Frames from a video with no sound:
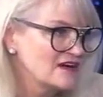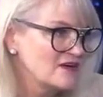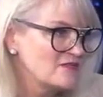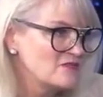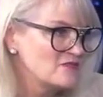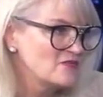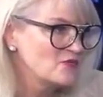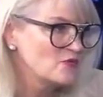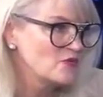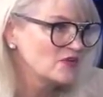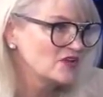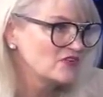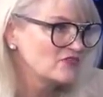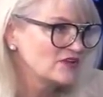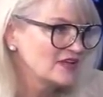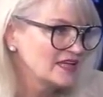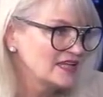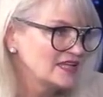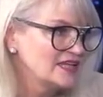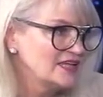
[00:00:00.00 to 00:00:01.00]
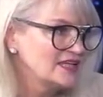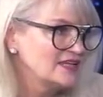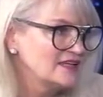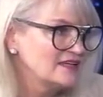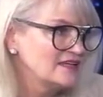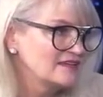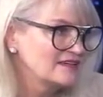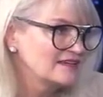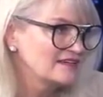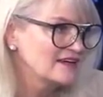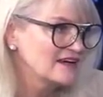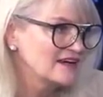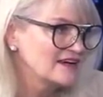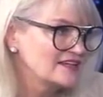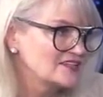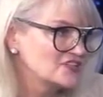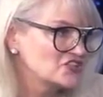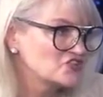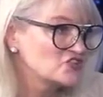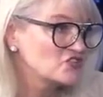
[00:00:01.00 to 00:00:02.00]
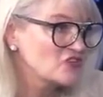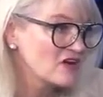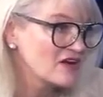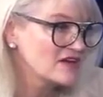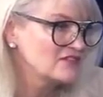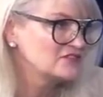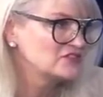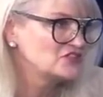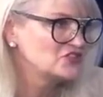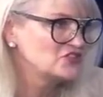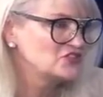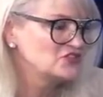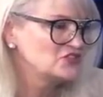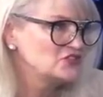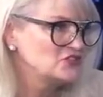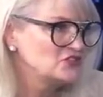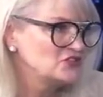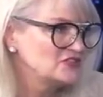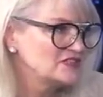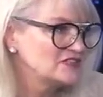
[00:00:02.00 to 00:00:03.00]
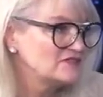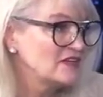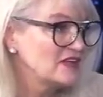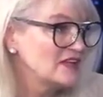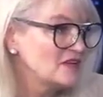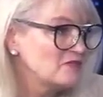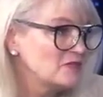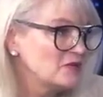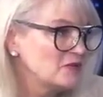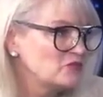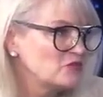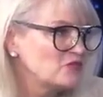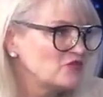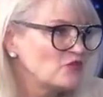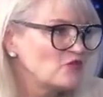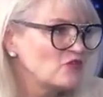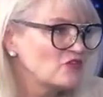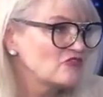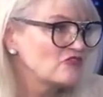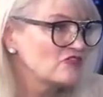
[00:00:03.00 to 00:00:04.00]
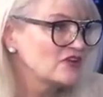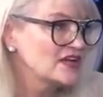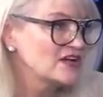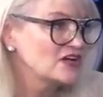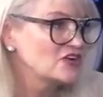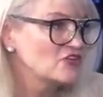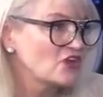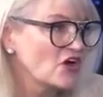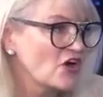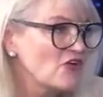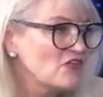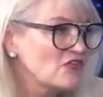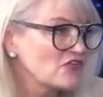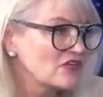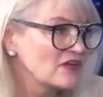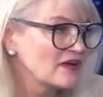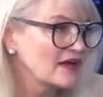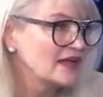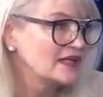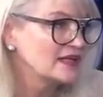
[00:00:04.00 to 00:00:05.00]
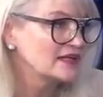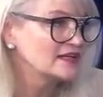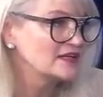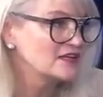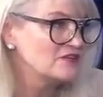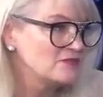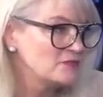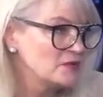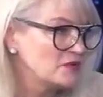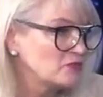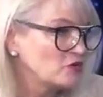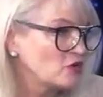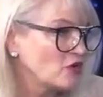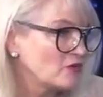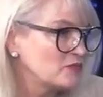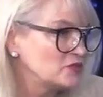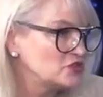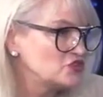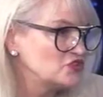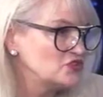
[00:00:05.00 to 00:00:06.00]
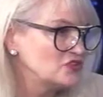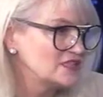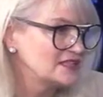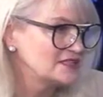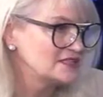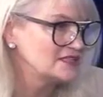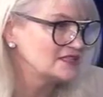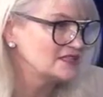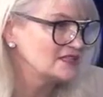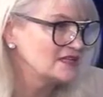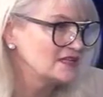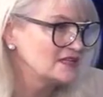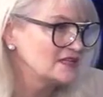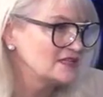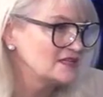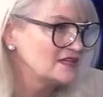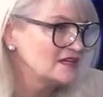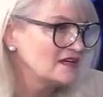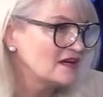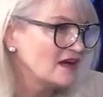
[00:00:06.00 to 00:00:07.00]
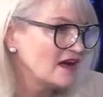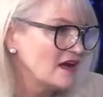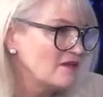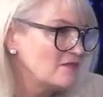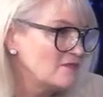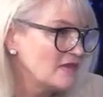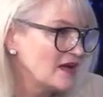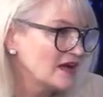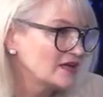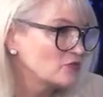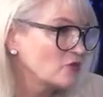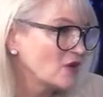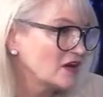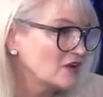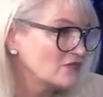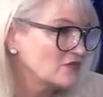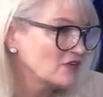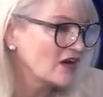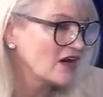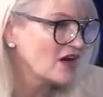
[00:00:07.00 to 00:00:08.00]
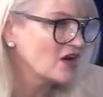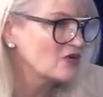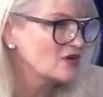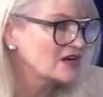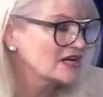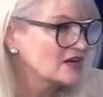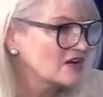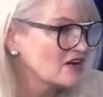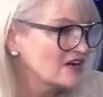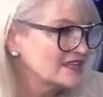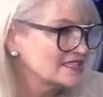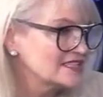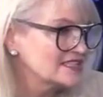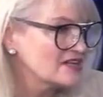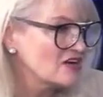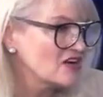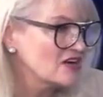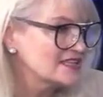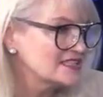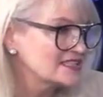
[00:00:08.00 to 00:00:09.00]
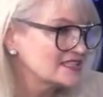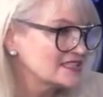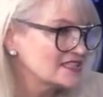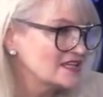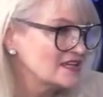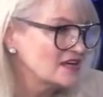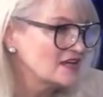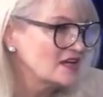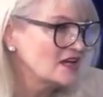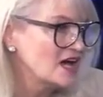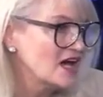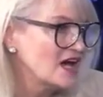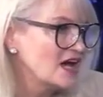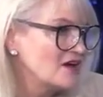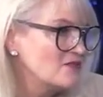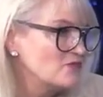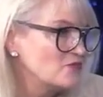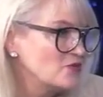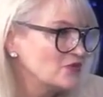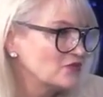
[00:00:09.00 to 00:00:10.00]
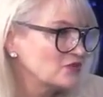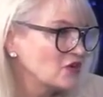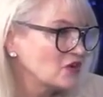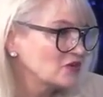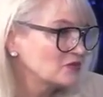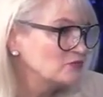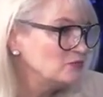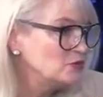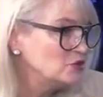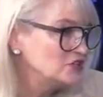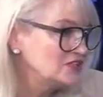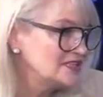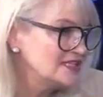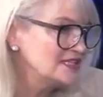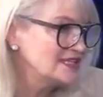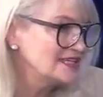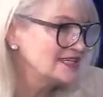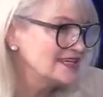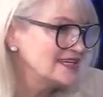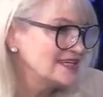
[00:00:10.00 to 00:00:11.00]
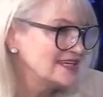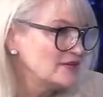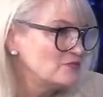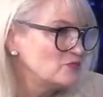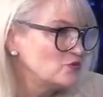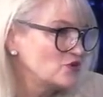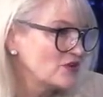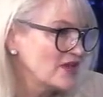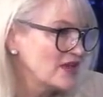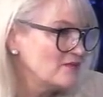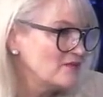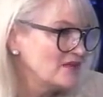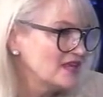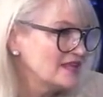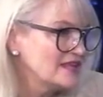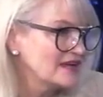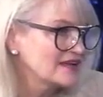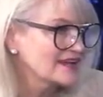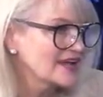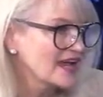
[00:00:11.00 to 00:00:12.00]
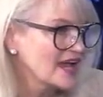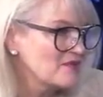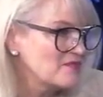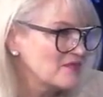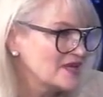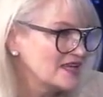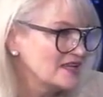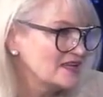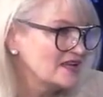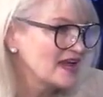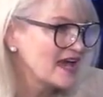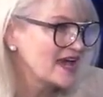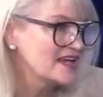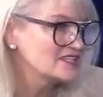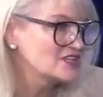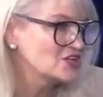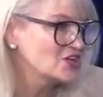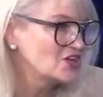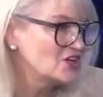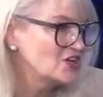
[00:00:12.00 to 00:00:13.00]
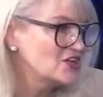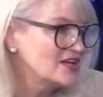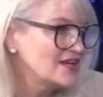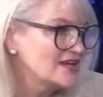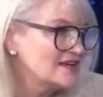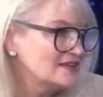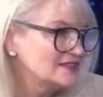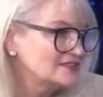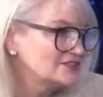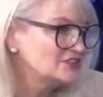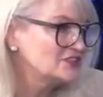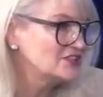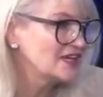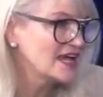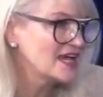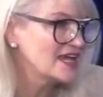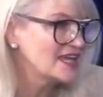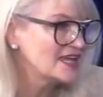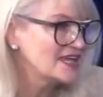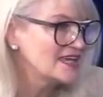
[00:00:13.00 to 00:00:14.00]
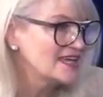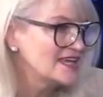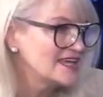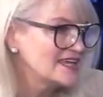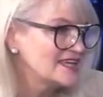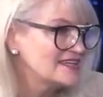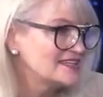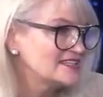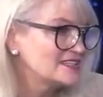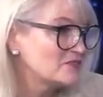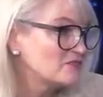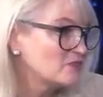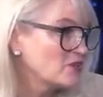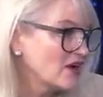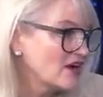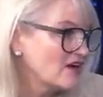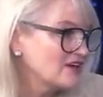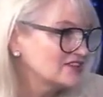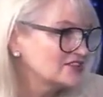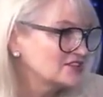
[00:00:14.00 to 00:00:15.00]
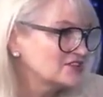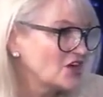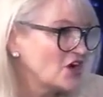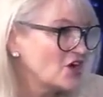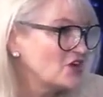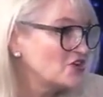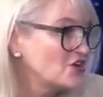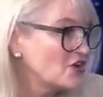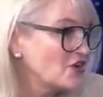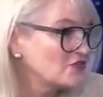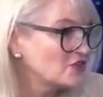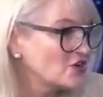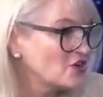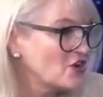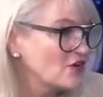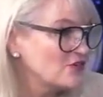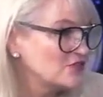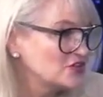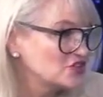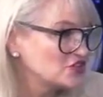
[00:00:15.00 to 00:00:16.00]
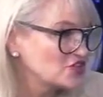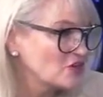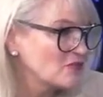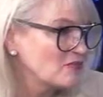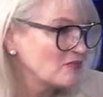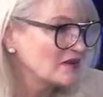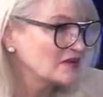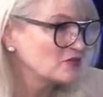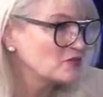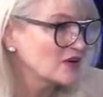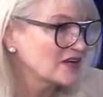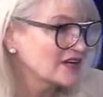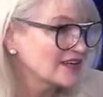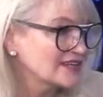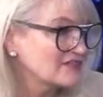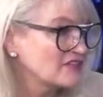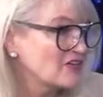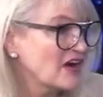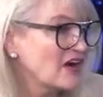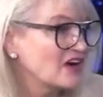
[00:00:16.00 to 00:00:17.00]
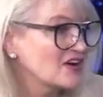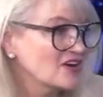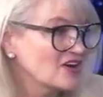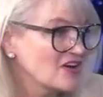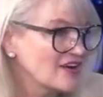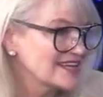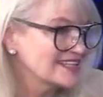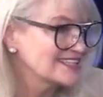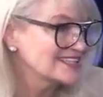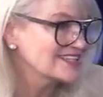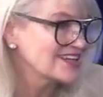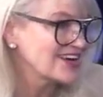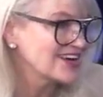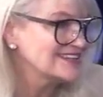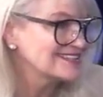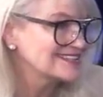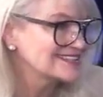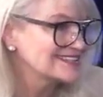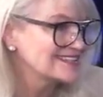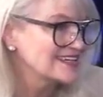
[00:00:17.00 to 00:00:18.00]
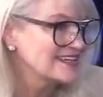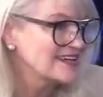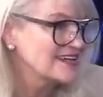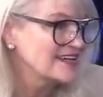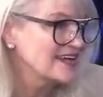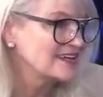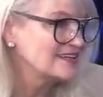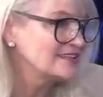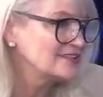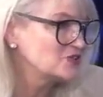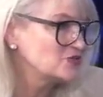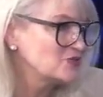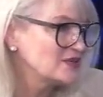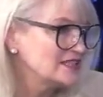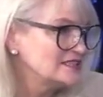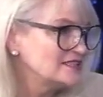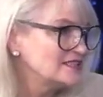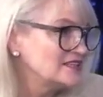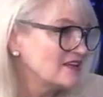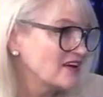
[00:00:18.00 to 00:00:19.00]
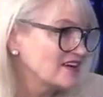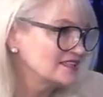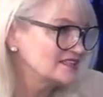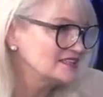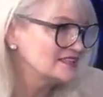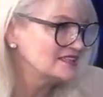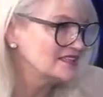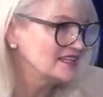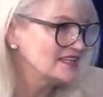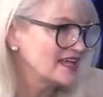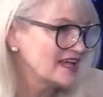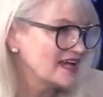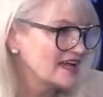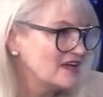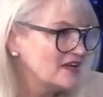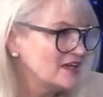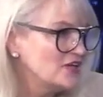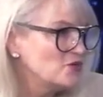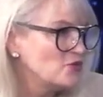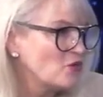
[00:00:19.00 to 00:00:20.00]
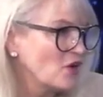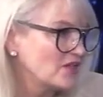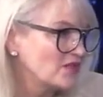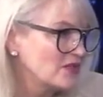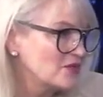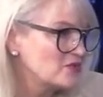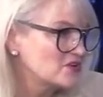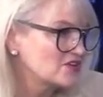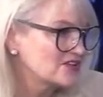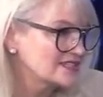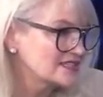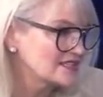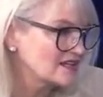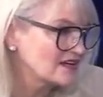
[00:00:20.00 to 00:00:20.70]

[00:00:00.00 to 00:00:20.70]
We really strive to develop people for career growth and give people opportunity. At one of our client sites, we've got Puti Muremi that came in as a learner. Today, he's the proud owner of a coffee shop at one of our client sites, and in 2019, he won the Barista